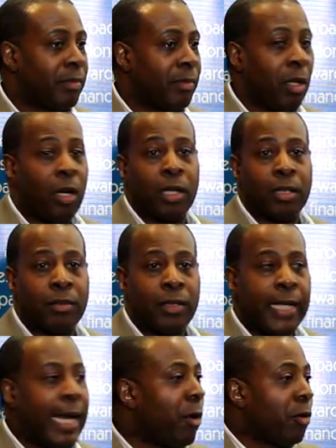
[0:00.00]
look,
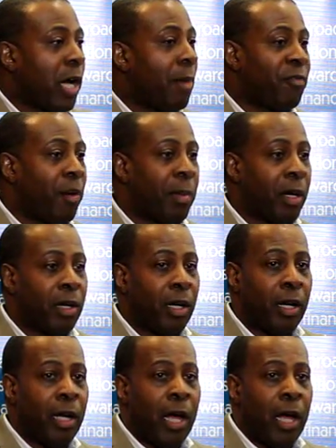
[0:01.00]
and I don't come from a,